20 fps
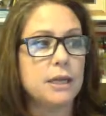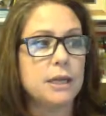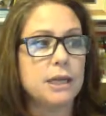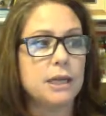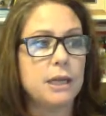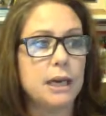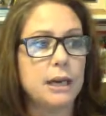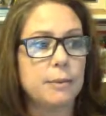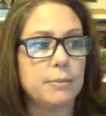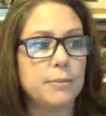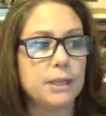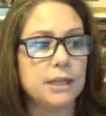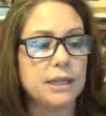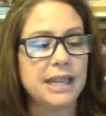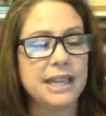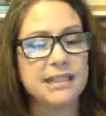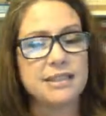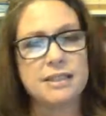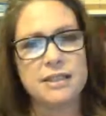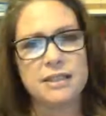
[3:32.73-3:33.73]

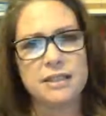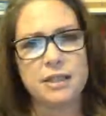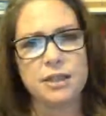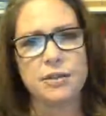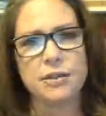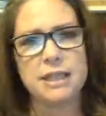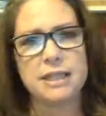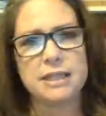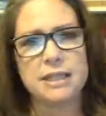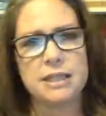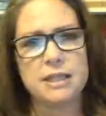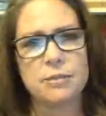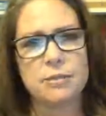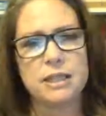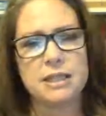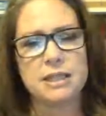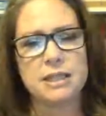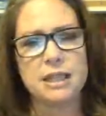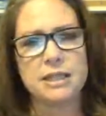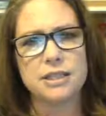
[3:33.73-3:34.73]
less, they see them
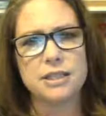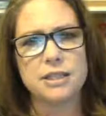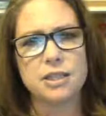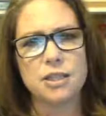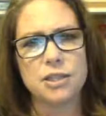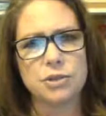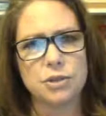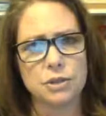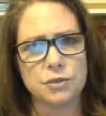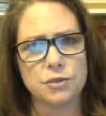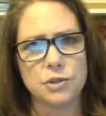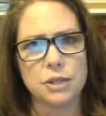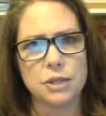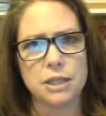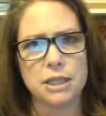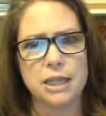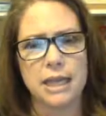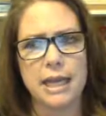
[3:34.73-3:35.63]
as less useful.